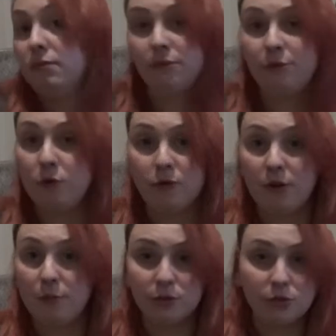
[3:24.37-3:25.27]
4 or
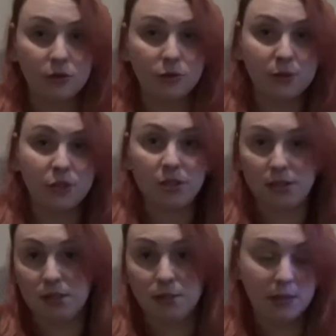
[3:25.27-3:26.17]
5 months old, which
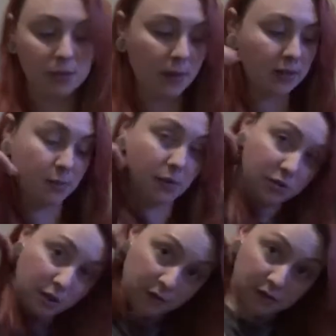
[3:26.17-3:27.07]
is to be expected
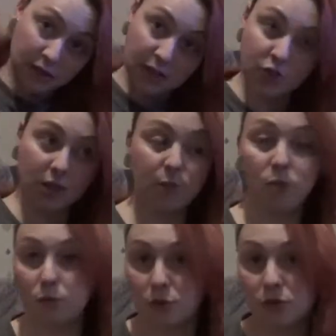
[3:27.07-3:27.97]
because obviously you're drinking more
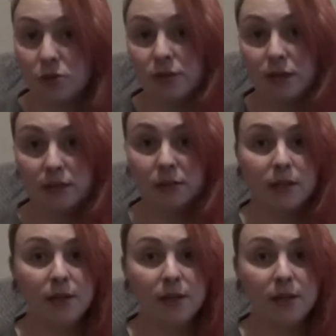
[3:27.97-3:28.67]
water and